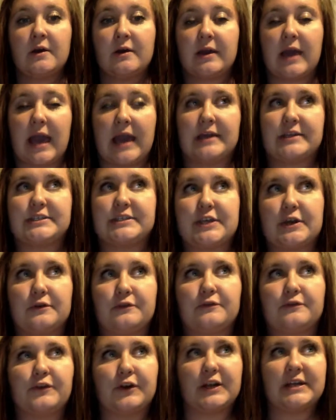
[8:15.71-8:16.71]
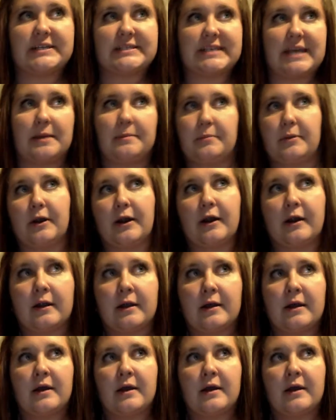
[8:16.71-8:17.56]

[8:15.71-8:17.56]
Okay, so for example,